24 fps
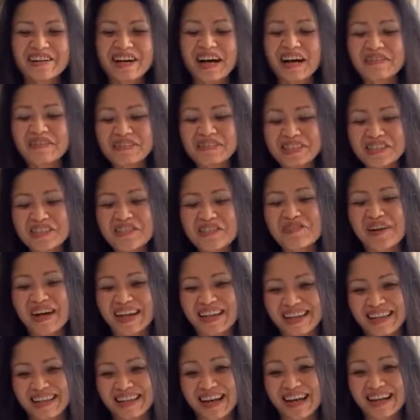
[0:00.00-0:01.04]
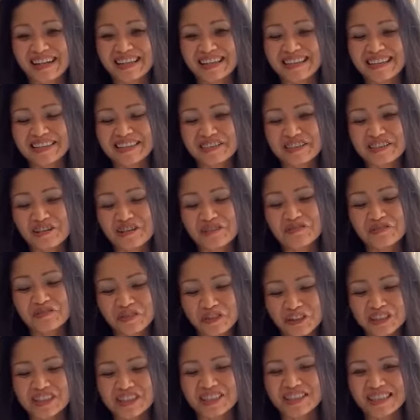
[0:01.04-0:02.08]
I was quite young. And so
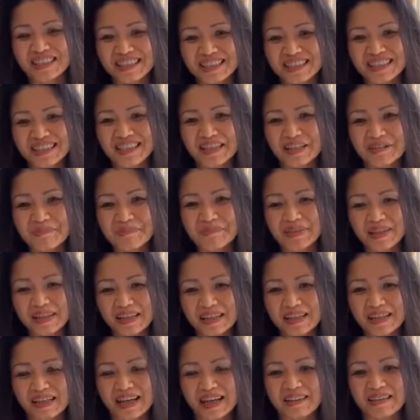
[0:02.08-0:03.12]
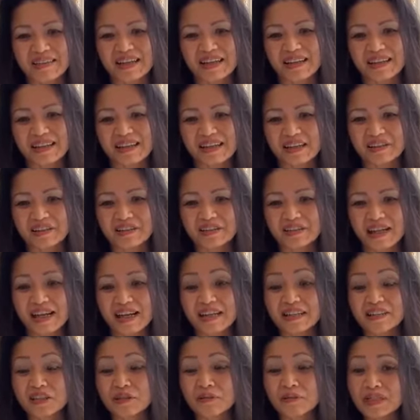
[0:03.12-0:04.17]
fortunately, being at that younger
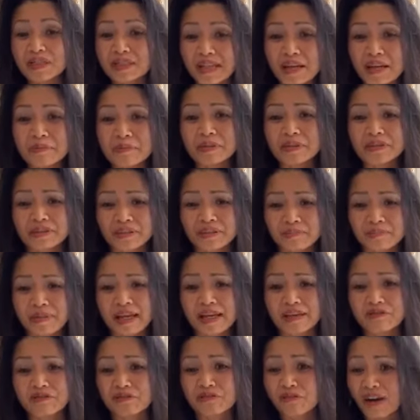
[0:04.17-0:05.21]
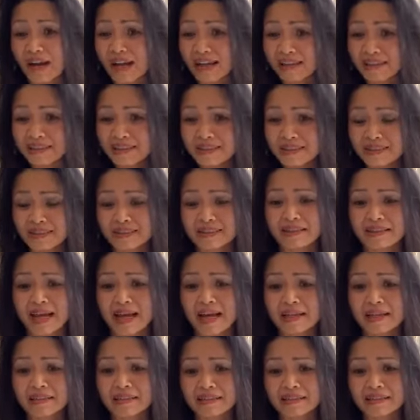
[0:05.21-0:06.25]
age, I was able to make friends
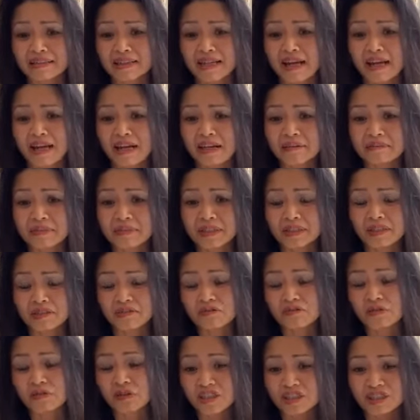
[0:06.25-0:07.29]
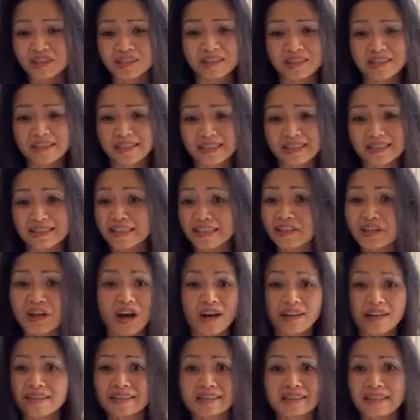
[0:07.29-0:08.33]
that, uh, you know, fortunately did
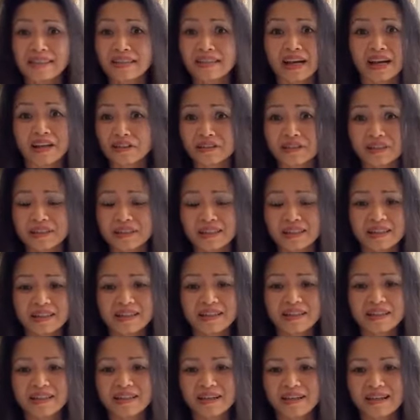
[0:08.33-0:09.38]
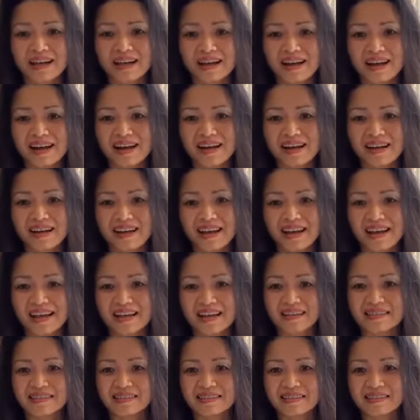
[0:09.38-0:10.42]
not see color uh,
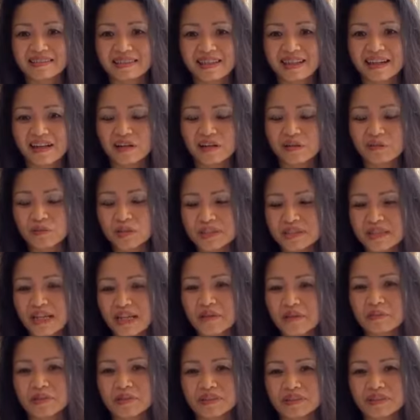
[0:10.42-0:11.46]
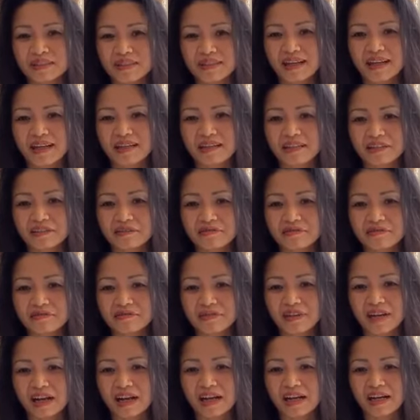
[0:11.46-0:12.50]
and uh, was able to kind of
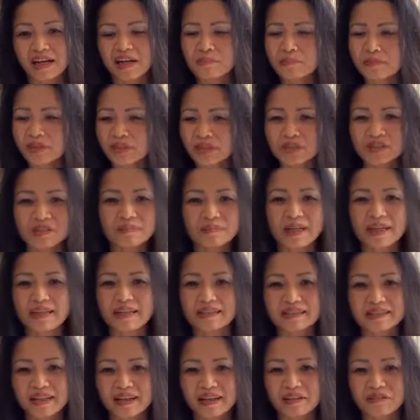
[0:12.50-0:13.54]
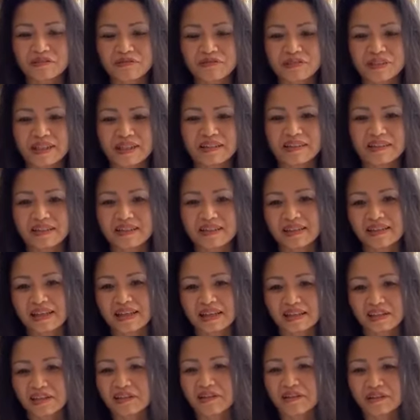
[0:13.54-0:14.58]
uh, immerse myself in the
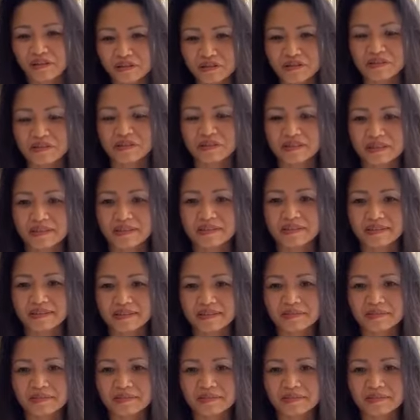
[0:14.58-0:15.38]
Canadian culture.